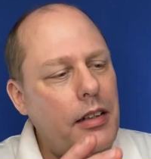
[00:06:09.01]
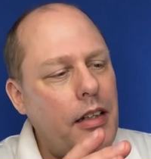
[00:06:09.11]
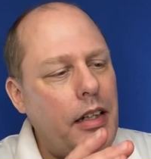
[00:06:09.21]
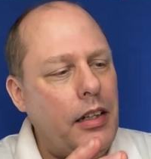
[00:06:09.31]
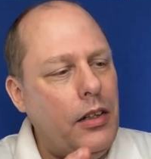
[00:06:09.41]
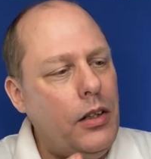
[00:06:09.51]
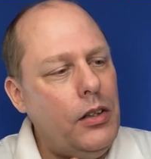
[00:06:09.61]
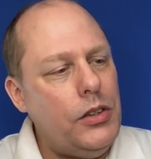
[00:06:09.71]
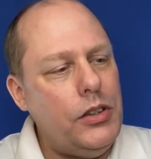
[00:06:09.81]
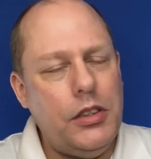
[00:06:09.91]

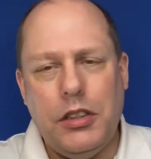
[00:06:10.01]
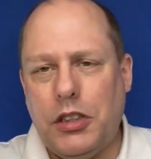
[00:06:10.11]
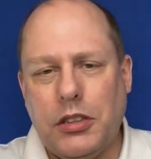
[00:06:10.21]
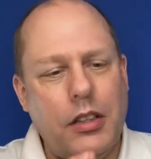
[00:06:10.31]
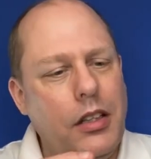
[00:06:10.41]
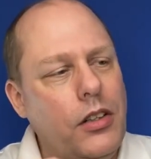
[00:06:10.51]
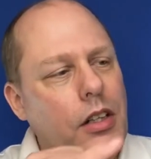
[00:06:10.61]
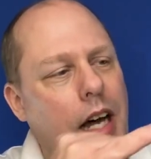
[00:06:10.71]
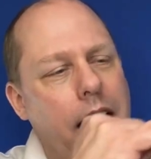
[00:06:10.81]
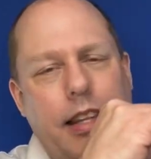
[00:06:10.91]
include just a little
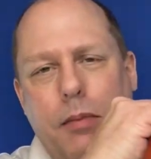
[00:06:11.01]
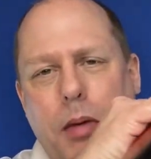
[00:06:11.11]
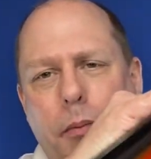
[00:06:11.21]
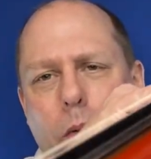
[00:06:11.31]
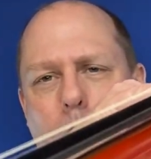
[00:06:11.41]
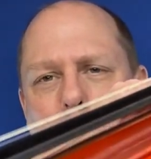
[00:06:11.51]
guide that maybe would